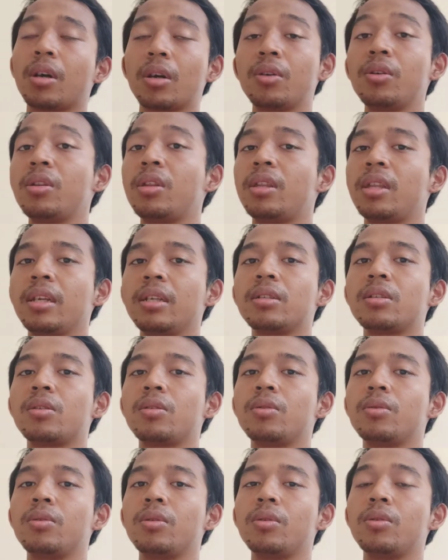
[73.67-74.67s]
good thing
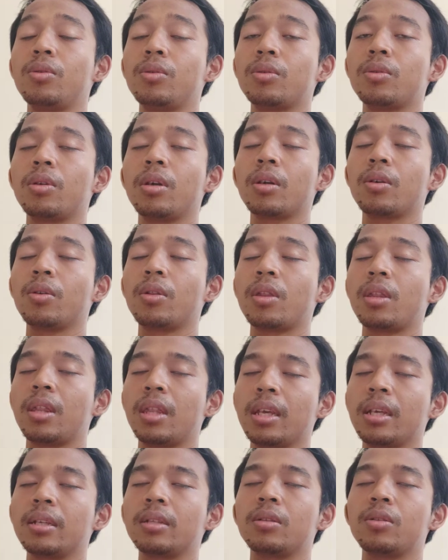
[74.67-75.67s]

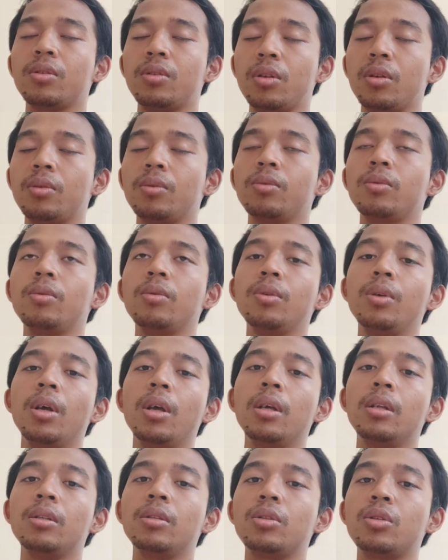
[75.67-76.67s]
to do
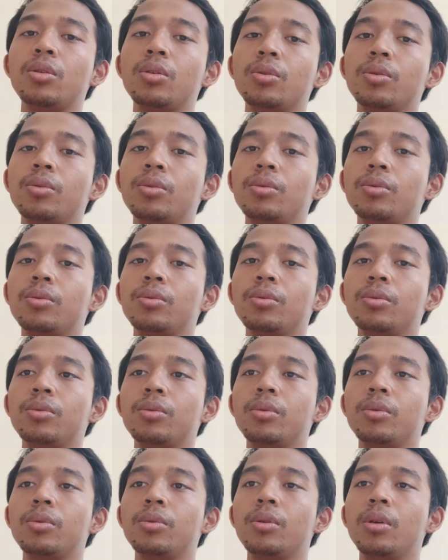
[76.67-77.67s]
to
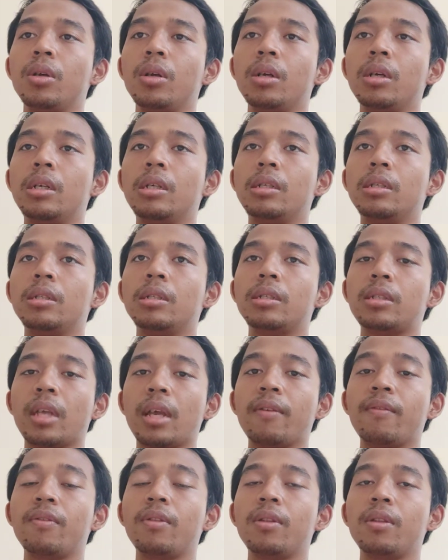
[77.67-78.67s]

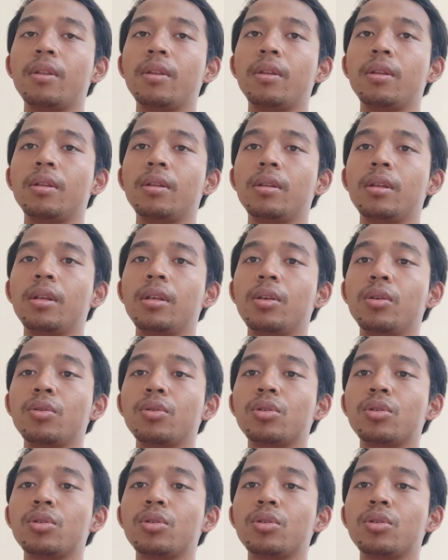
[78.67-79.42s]
save the